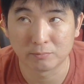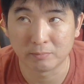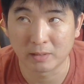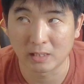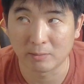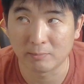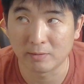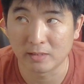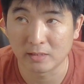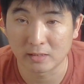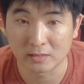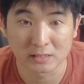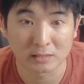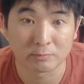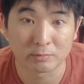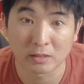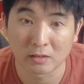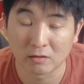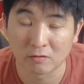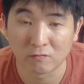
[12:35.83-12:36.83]
maybe
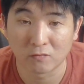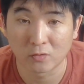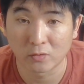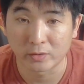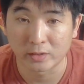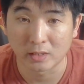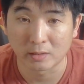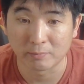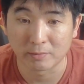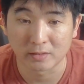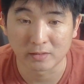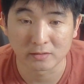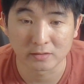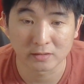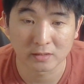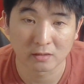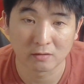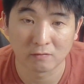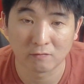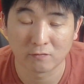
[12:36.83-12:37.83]
except California, because
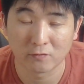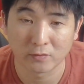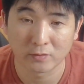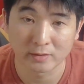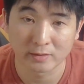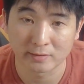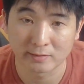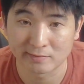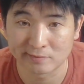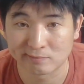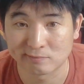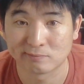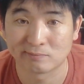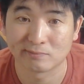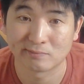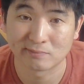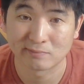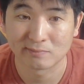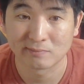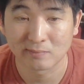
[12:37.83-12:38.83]
California,
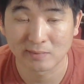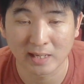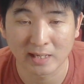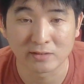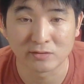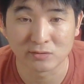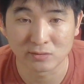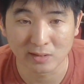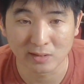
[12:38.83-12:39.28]
I